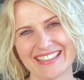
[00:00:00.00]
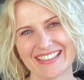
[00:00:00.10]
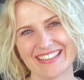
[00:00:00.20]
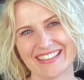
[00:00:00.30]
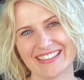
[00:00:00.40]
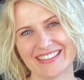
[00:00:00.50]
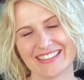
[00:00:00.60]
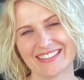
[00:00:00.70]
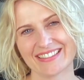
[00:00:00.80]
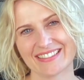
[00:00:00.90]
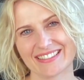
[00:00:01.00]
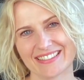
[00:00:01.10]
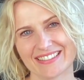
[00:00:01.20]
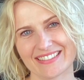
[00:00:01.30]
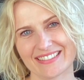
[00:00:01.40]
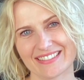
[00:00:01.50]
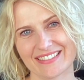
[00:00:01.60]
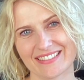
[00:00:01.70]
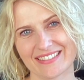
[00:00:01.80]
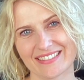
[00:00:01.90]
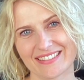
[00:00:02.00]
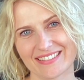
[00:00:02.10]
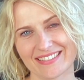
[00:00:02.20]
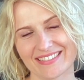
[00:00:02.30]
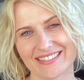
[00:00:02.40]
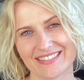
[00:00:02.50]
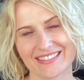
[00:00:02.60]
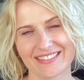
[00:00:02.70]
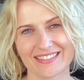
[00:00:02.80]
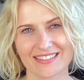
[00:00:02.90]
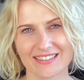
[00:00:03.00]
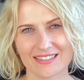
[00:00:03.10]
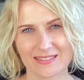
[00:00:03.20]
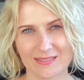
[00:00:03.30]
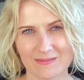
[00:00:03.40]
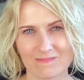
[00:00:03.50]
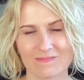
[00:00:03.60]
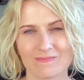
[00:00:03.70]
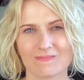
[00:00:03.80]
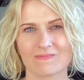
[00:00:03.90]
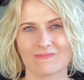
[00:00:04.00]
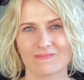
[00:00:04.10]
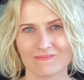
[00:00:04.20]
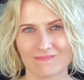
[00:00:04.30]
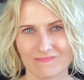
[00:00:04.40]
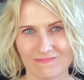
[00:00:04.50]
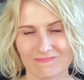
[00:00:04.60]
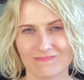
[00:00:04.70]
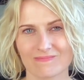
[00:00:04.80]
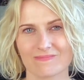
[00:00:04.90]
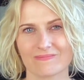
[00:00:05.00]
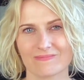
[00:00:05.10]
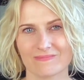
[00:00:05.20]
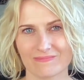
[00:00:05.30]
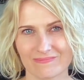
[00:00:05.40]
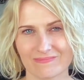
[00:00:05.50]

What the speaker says: (silent)